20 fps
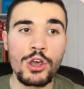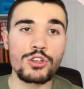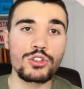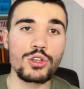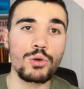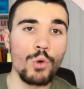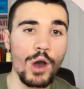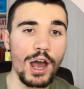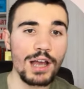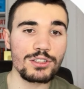So
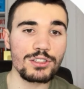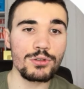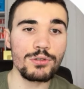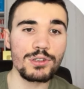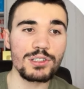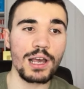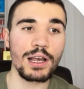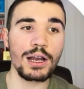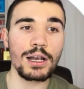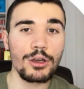what I do
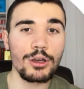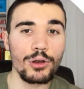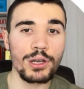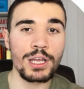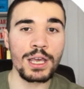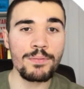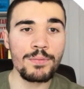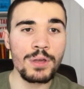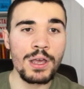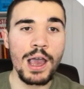is I click on
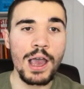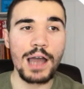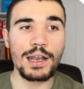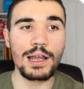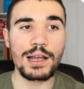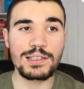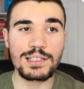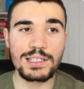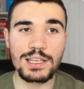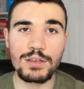him and I
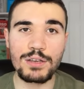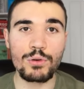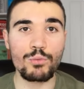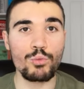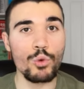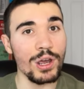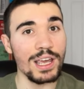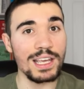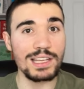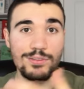see
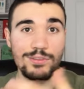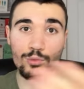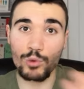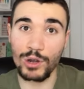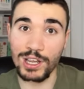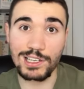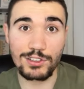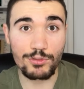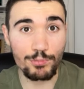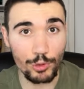what
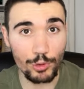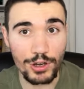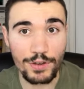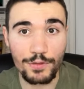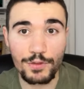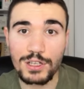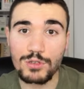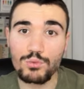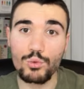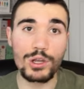his brief
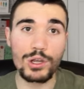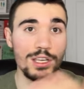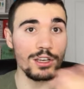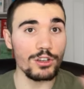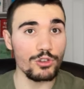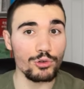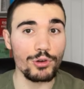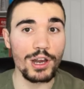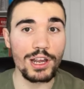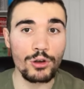is, what he
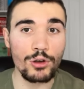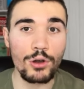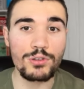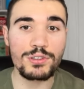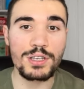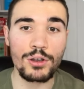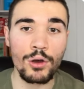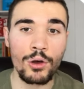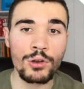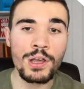can create
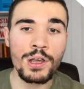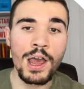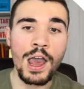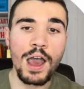content on.